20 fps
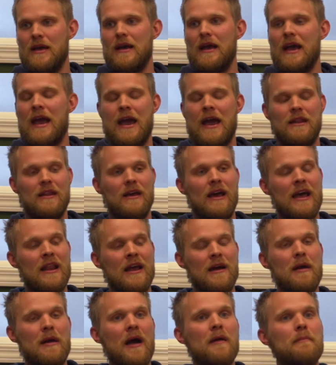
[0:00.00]
And
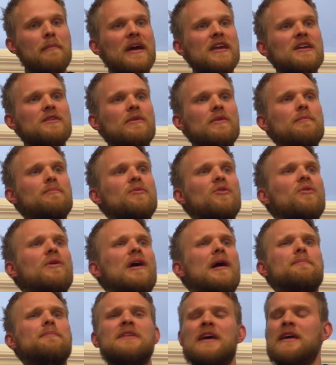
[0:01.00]
I bet you we broke
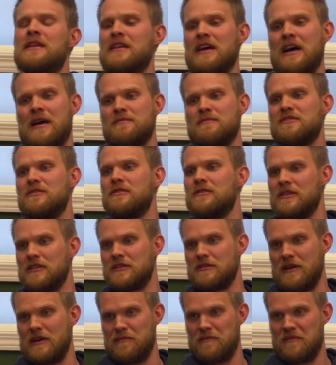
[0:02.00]
up 10 times during the
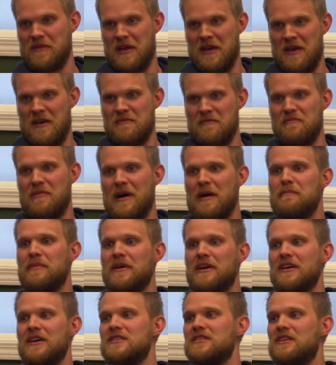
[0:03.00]
trip. But
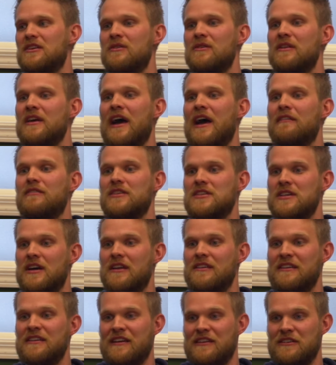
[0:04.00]
because you only have each
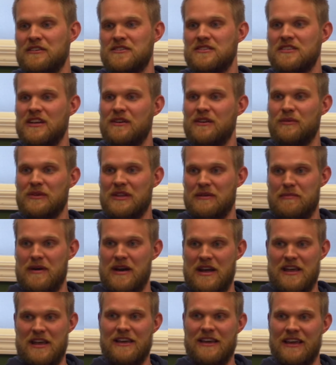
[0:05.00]
other and you're stuck with the
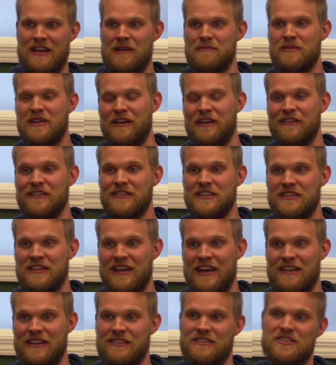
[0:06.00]
bike, and I'm carrying the
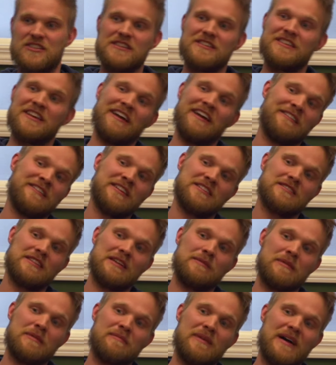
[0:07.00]
tent and she's carrying the sleeping